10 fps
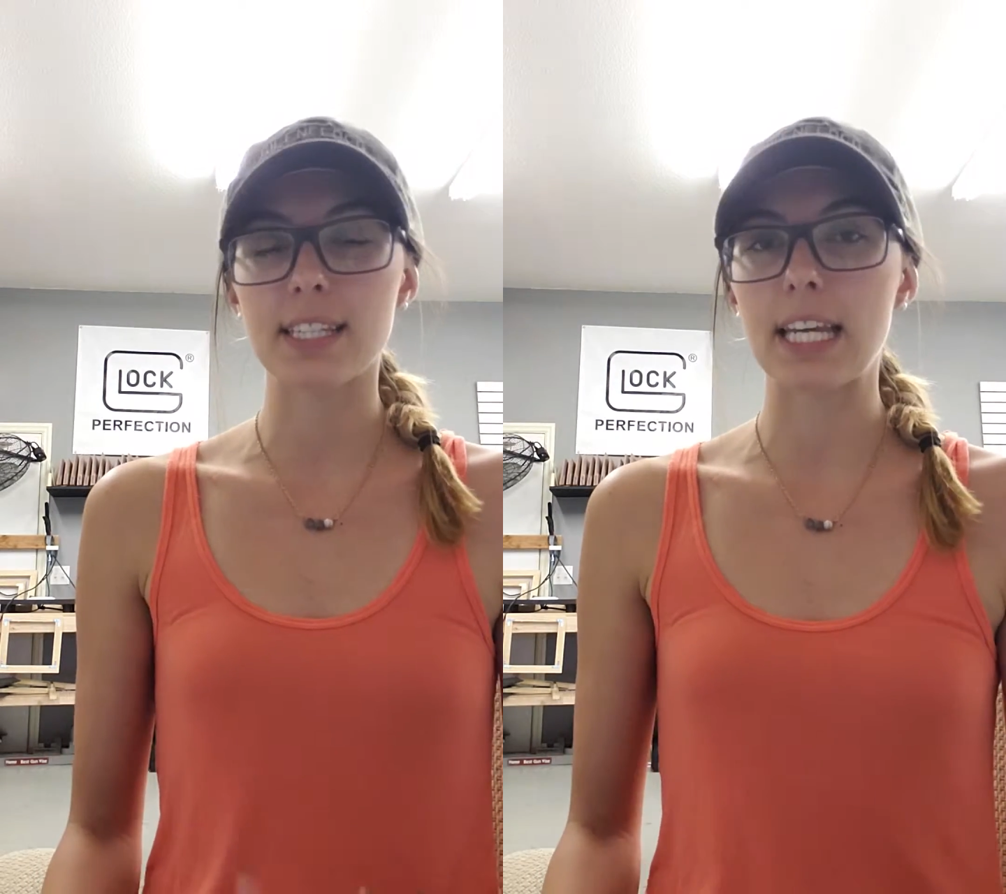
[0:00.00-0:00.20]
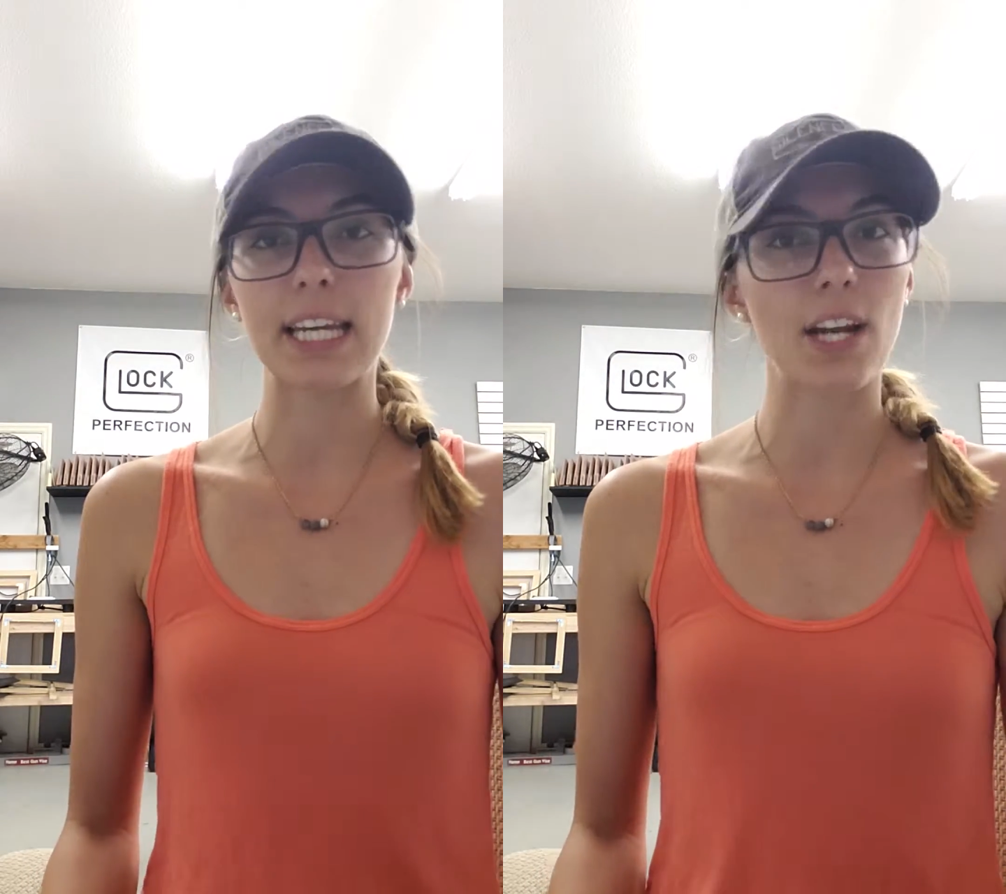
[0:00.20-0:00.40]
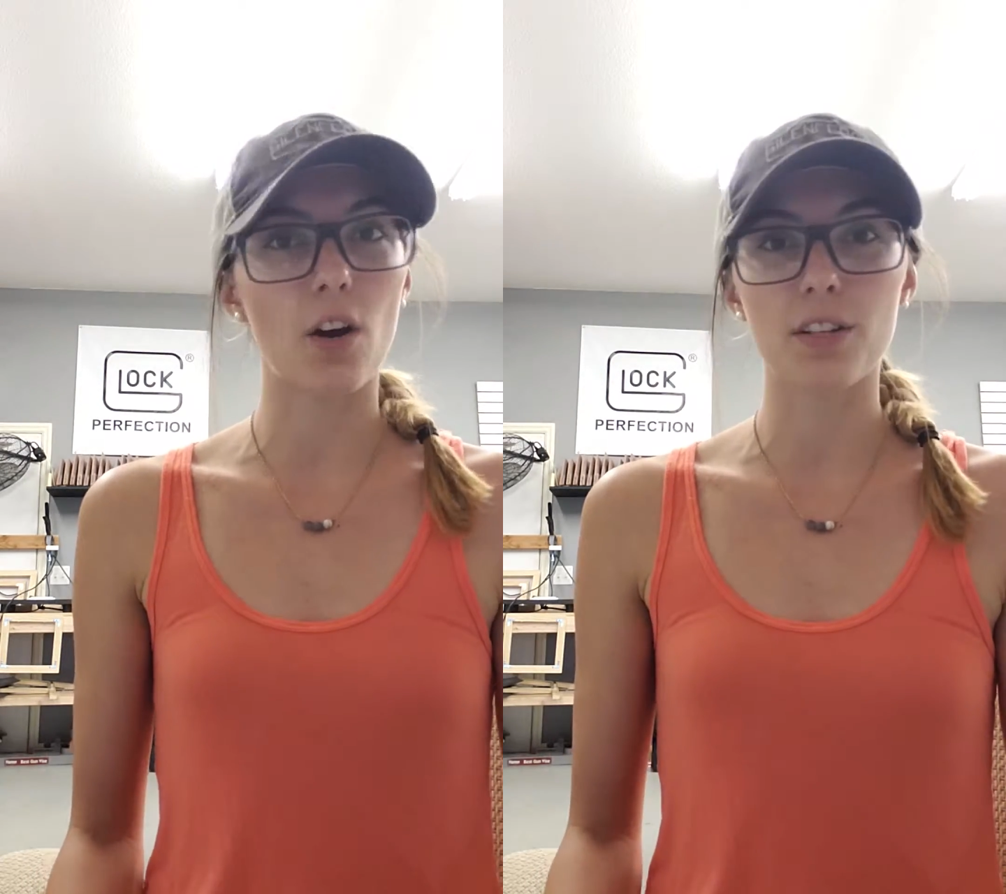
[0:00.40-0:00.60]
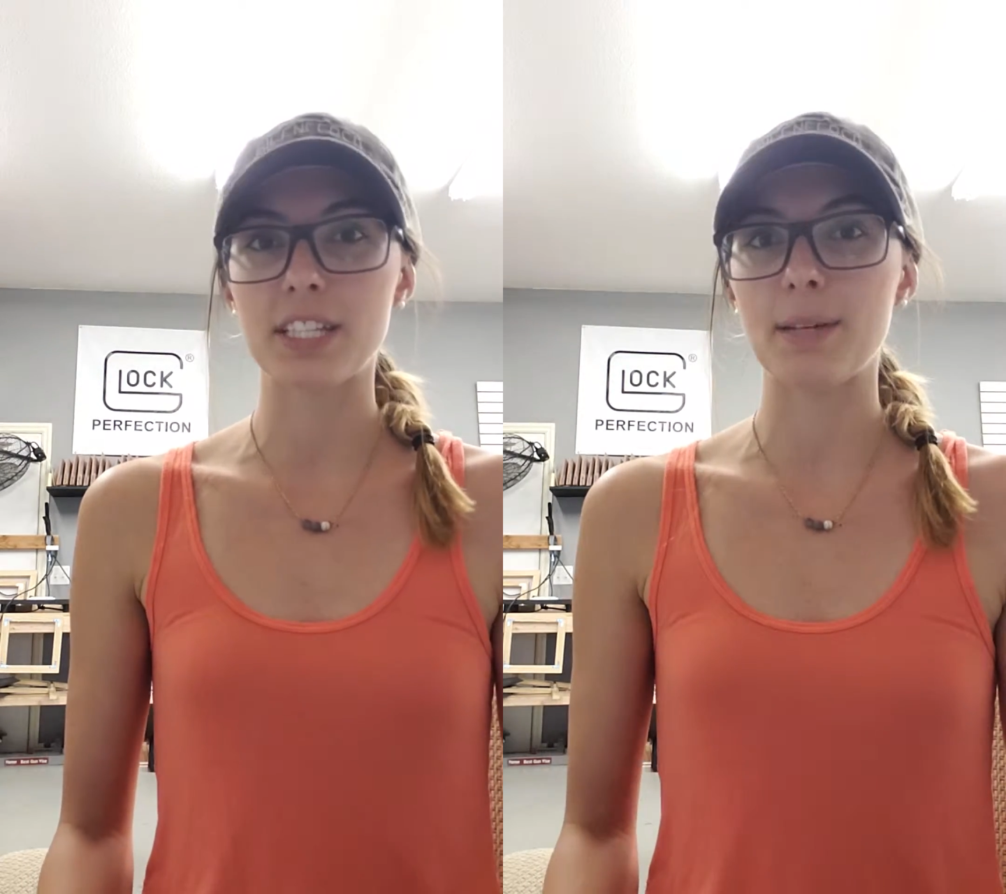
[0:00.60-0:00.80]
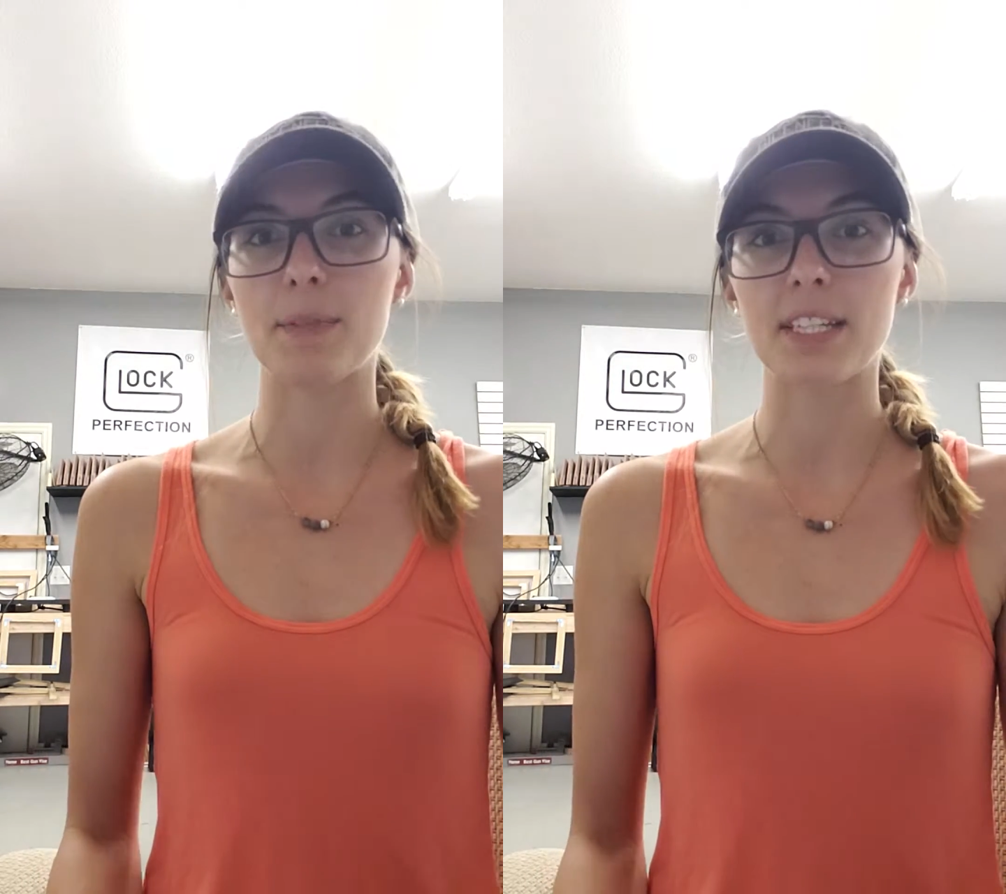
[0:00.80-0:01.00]
they can all
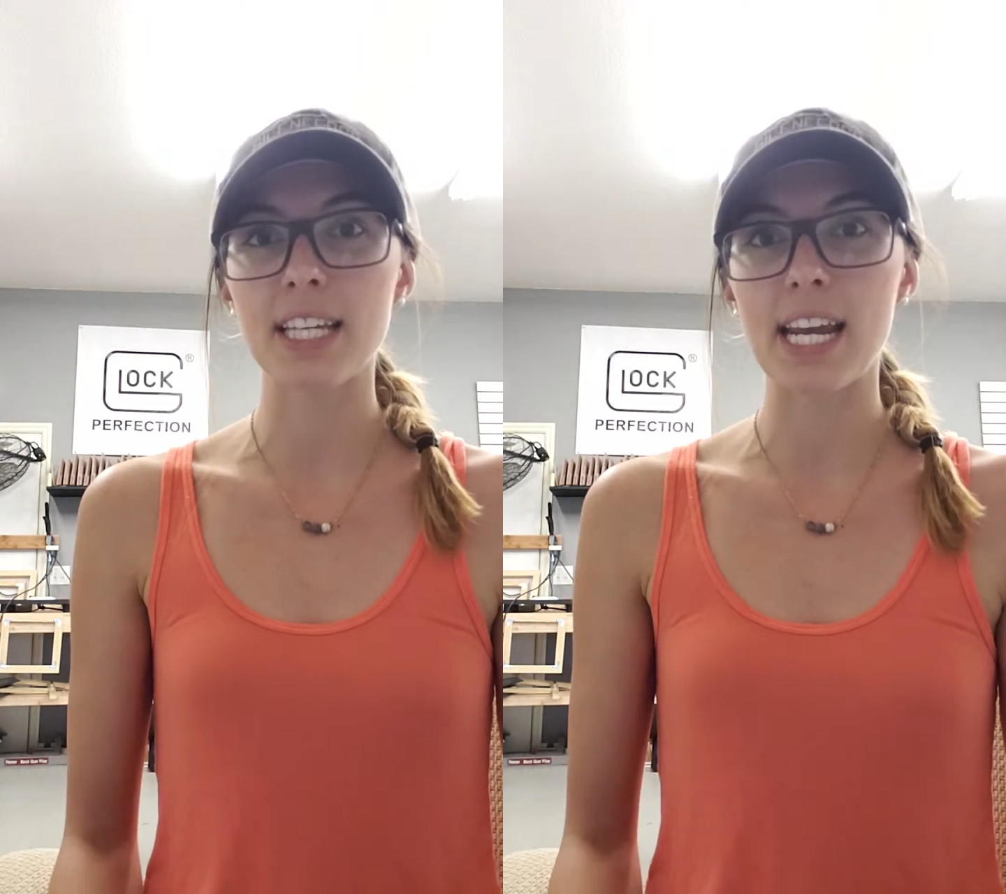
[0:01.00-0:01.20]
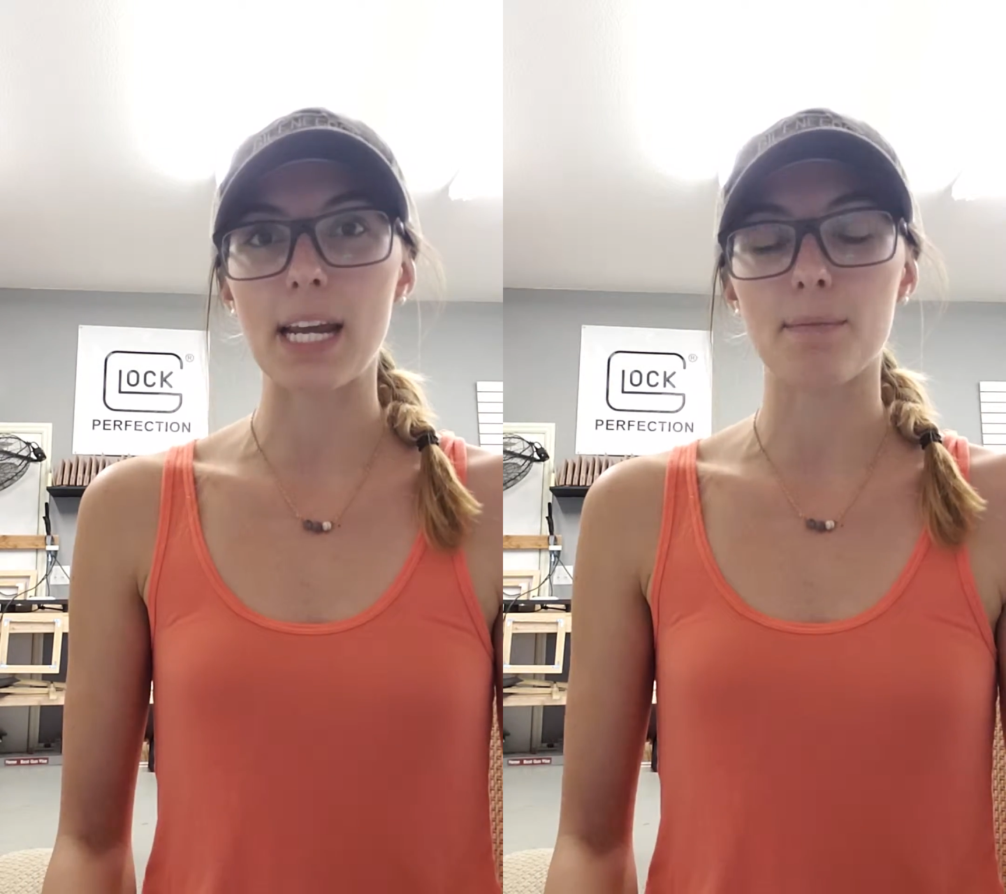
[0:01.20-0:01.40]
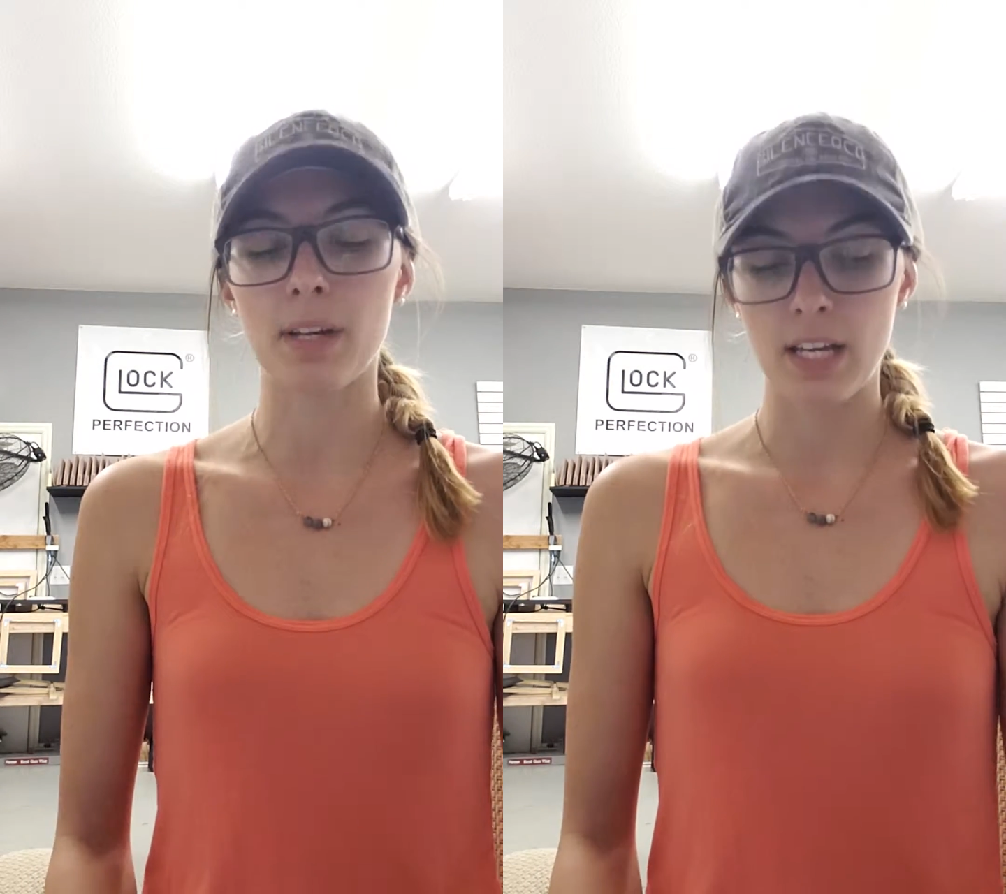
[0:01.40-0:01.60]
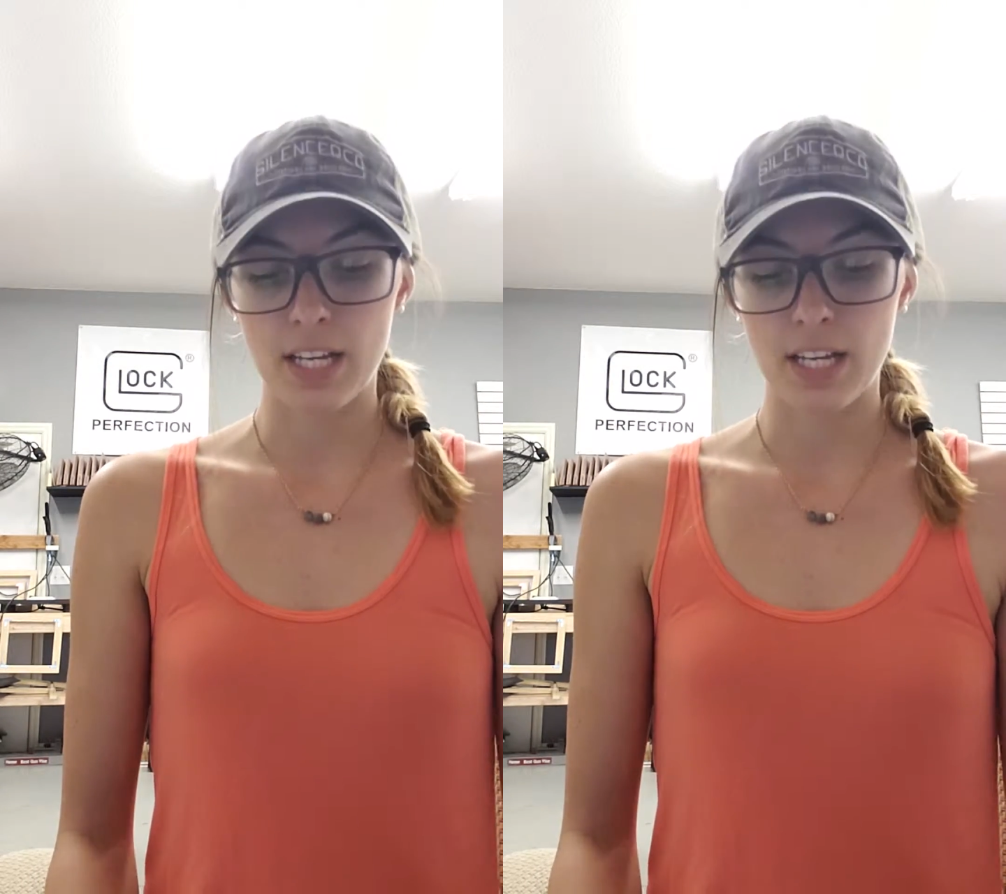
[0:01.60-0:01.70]
seem the same.